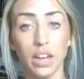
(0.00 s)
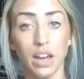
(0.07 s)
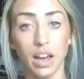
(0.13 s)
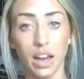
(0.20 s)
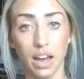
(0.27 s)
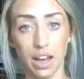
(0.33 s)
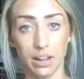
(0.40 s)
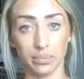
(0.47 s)

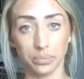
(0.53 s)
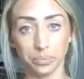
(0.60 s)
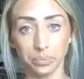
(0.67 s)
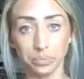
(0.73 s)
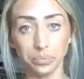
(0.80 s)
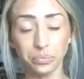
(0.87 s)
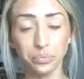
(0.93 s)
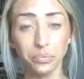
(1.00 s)

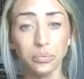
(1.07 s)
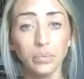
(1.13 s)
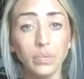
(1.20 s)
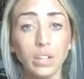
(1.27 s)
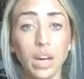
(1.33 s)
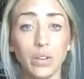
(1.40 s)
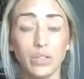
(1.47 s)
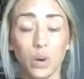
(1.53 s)

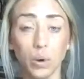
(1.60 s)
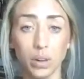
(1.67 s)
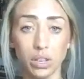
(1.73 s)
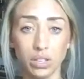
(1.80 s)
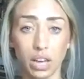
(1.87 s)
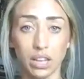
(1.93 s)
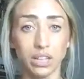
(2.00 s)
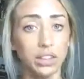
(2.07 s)
and
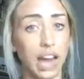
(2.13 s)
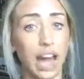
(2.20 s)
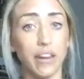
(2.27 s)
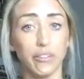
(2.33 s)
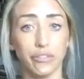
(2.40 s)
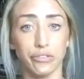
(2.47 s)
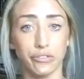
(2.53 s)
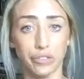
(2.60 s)
focus on that
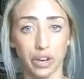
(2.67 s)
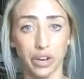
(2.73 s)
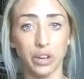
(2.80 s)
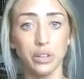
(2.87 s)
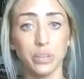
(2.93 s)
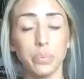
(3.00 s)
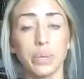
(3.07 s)
first,